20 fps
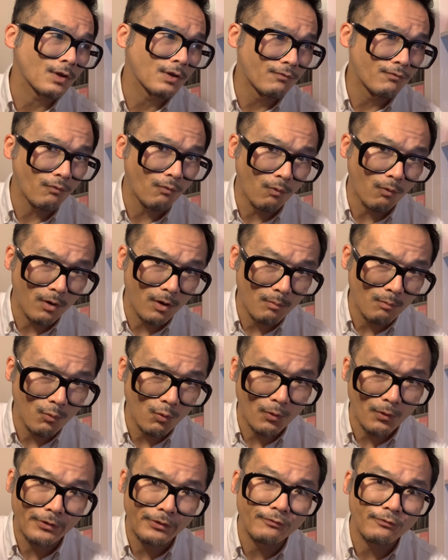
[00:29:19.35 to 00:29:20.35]
for
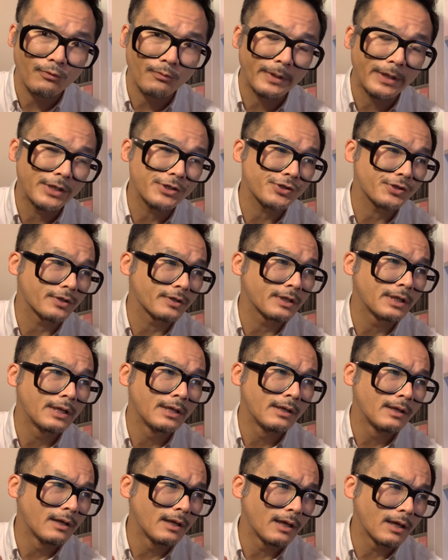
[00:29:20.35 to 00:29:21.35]
more information
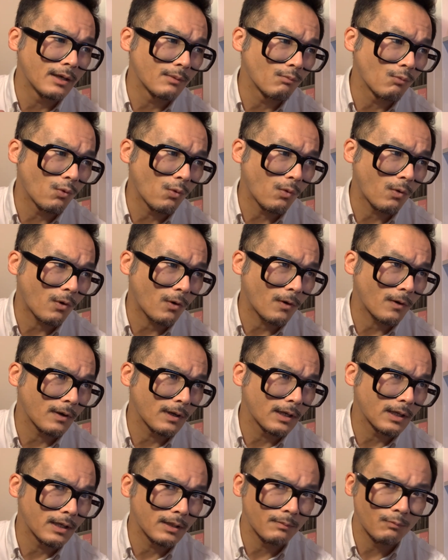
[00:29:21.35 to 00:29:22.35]
and more
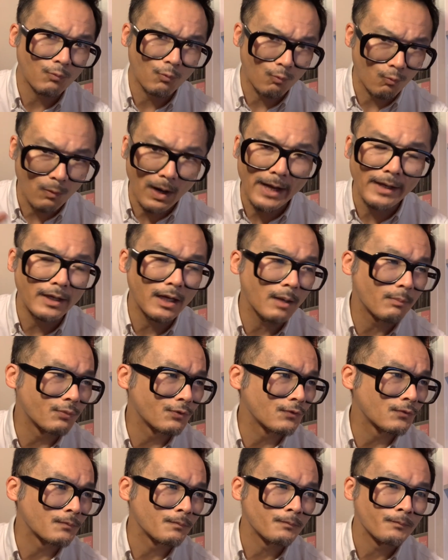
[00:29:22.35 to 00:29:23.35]
write-ups.